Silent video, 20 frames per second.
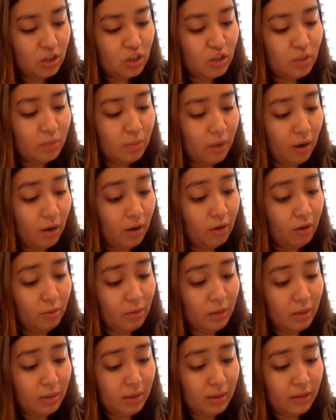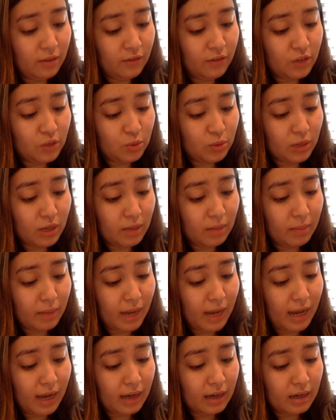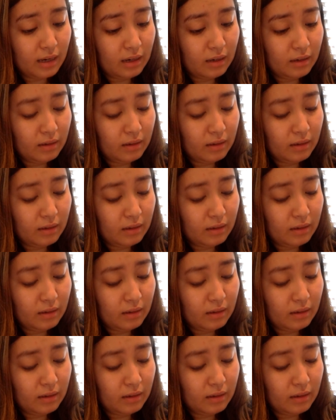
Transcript: Tomorrow maybe the fish would come back,